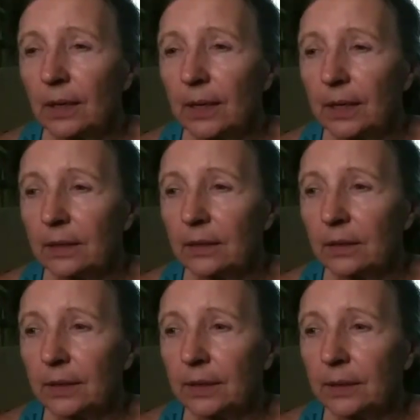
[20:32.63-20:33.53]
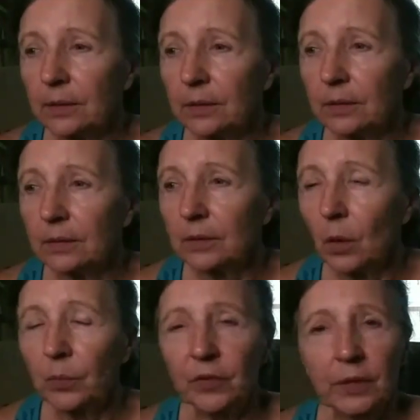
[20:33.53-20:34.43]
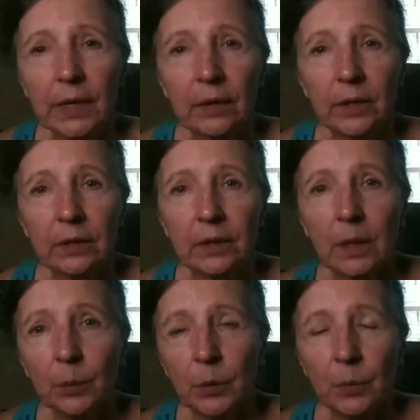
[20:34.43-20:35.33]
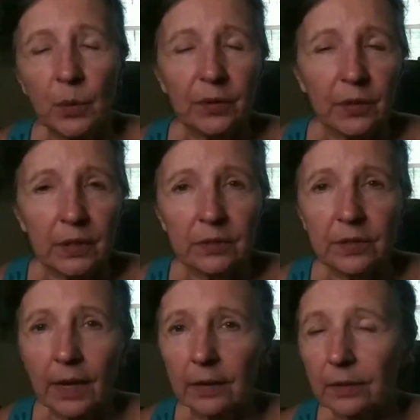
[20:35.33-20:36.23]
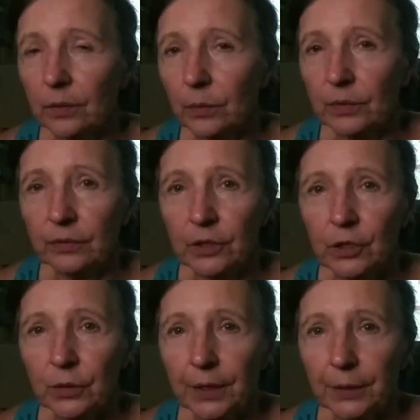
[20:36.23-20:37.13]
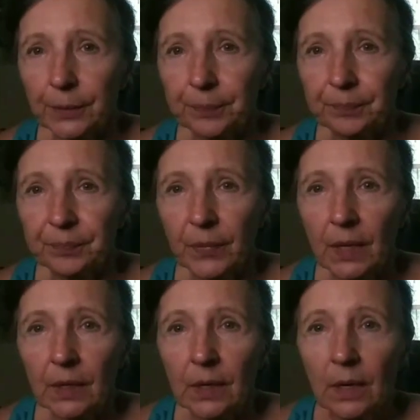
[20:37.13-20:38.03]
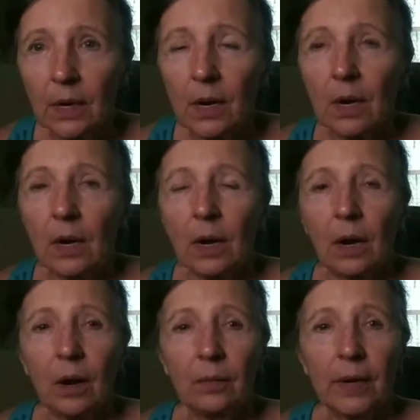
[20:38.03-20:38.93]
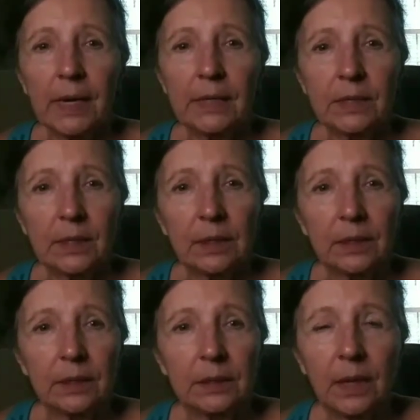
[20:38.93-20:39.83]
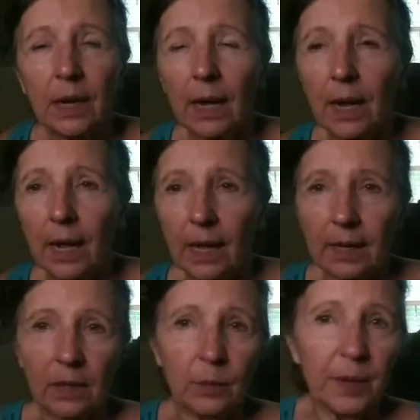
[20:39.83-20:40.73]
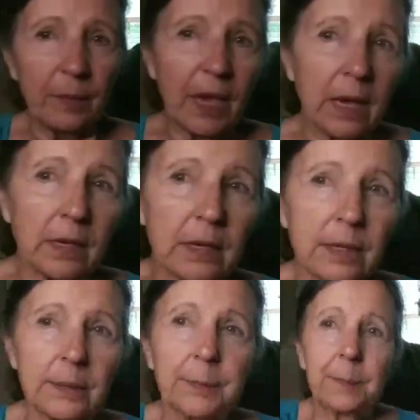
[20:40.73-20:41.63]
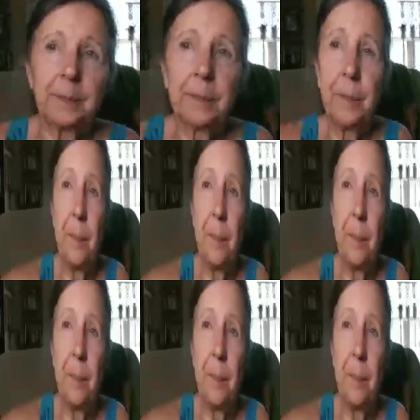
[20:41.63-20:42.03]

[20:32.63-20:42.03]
And uh, hopefully I'll get a couple more things out of the refrigerator. All right, I'll be back. Okay, well,